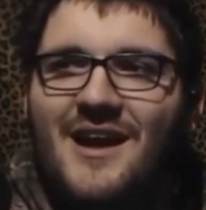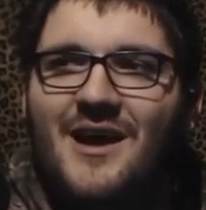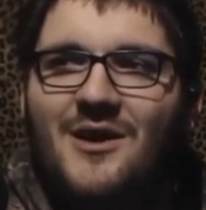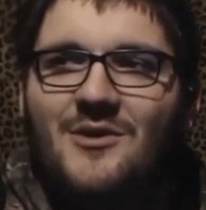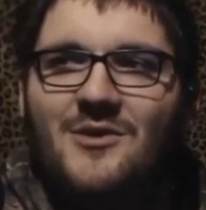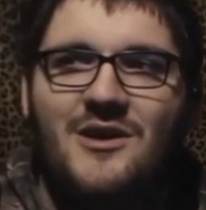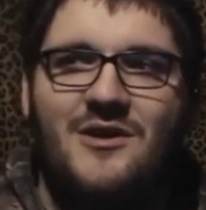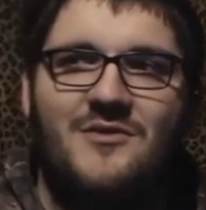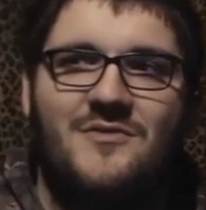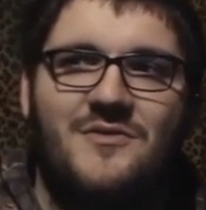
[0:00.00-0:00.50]

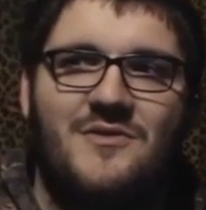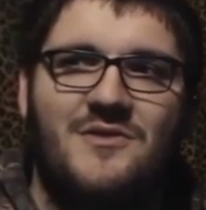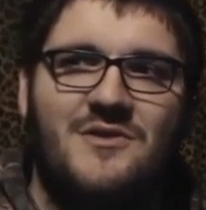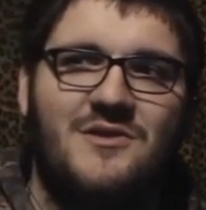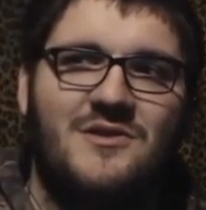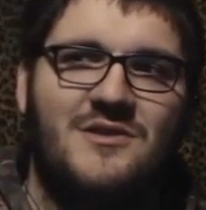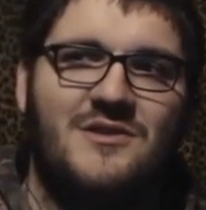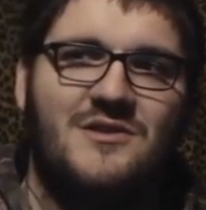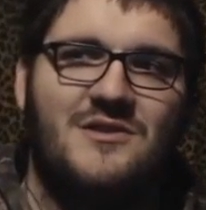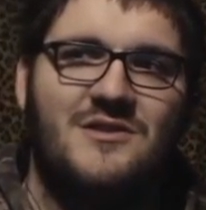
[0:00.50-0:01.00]

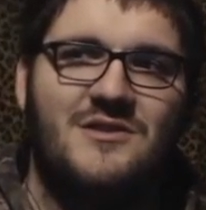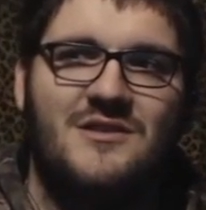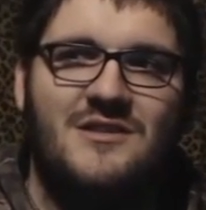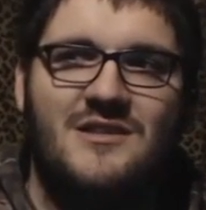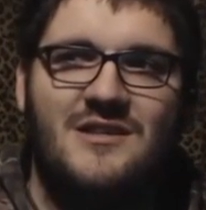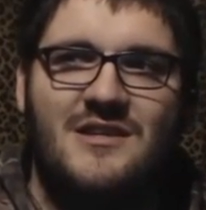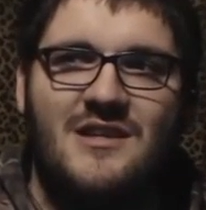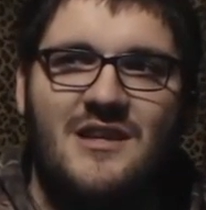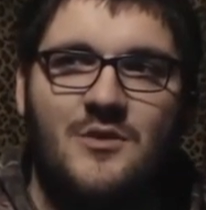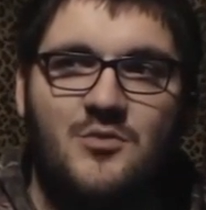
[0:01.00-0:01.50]
However,
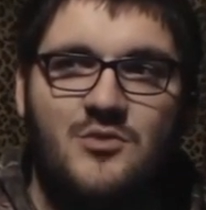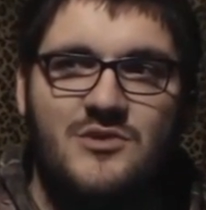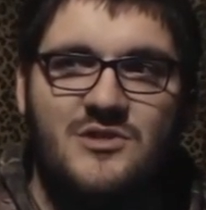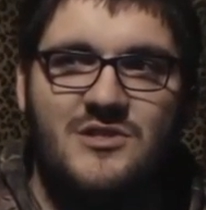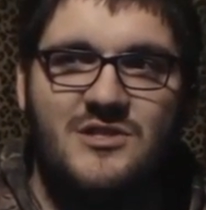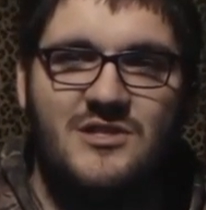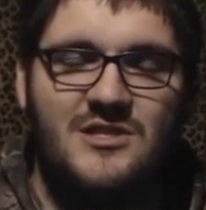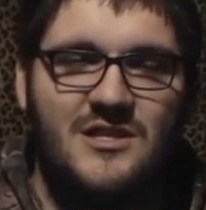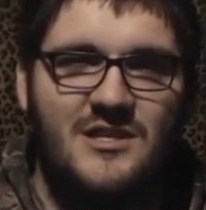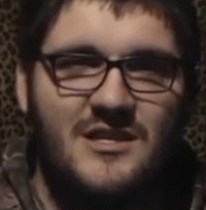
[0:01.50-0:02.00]
it
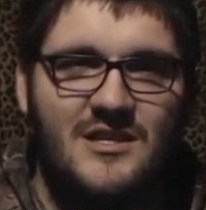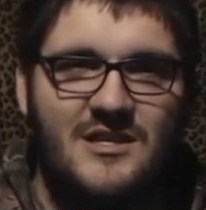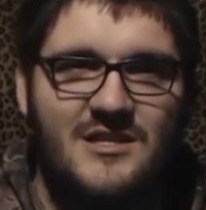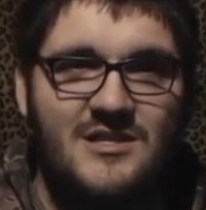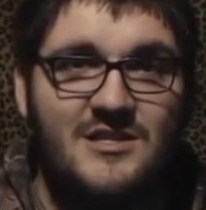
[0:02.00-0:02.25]
was